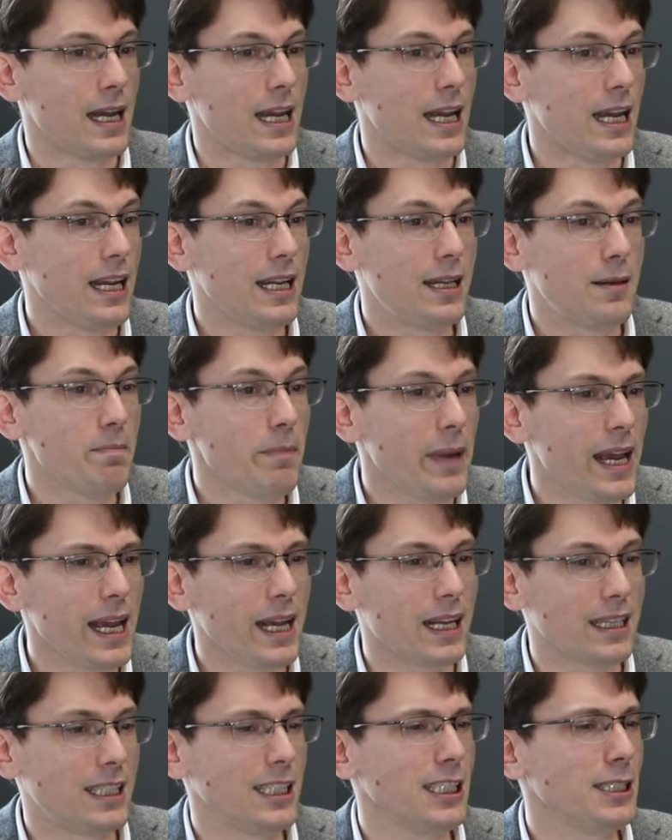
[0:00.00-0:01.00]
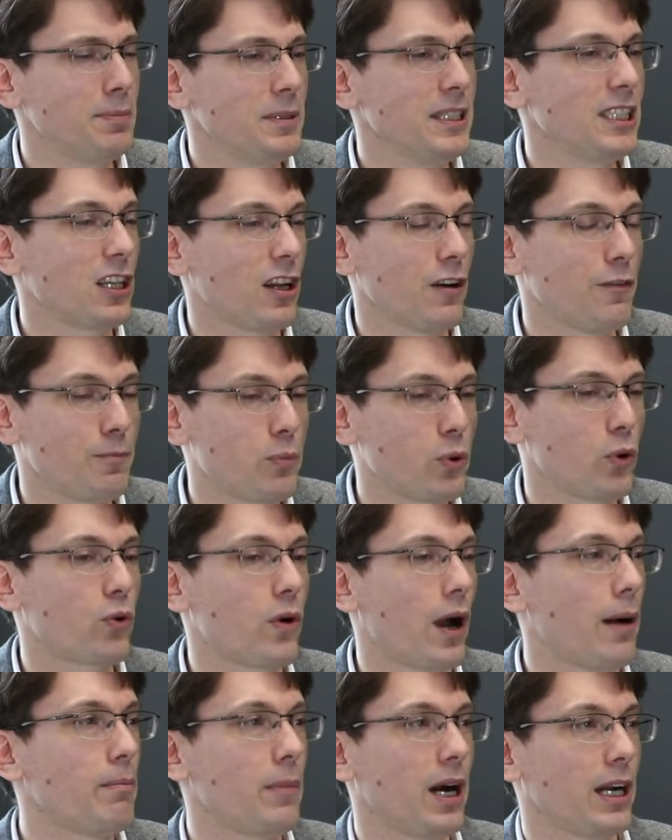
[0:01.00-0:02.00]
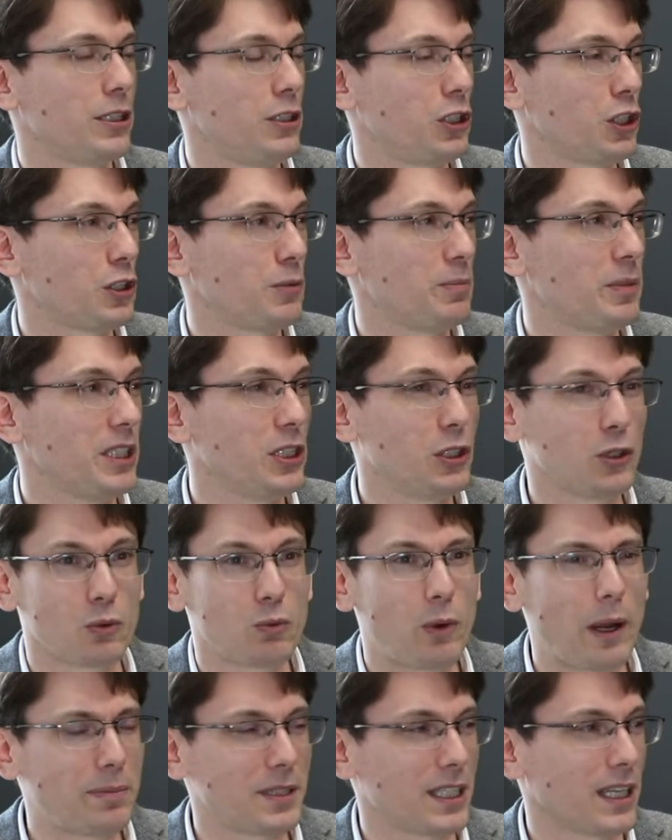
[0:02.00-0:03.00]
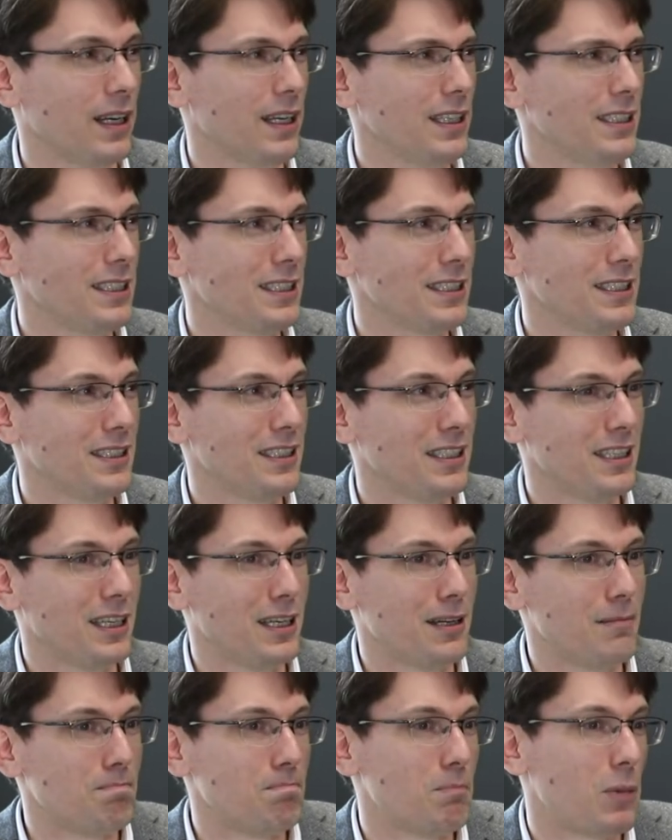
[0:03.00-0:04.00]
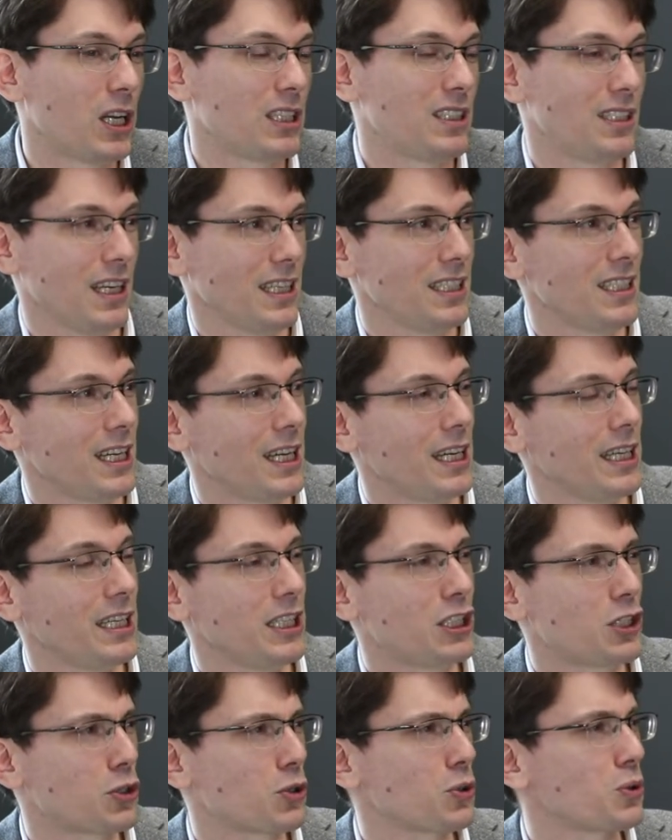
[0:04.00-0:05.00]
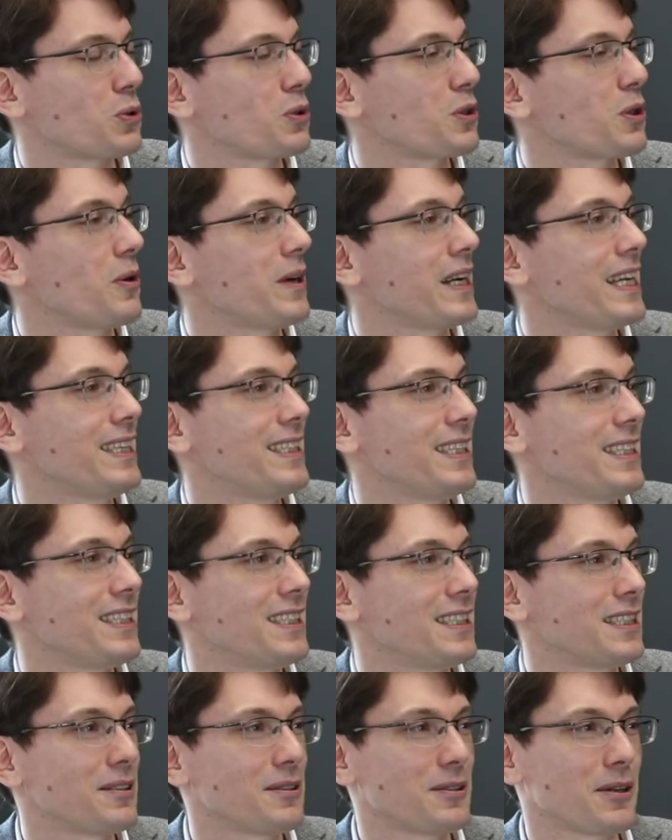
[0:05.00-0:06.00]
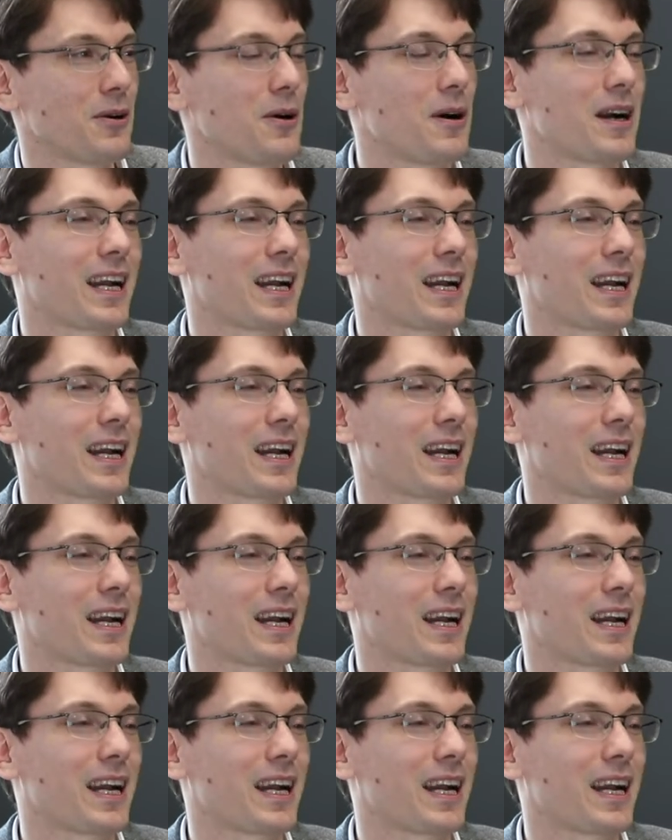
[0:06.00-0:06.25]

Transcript: mm-hmm. this piece of program might just be your website, but technically it's true. So it is, you know,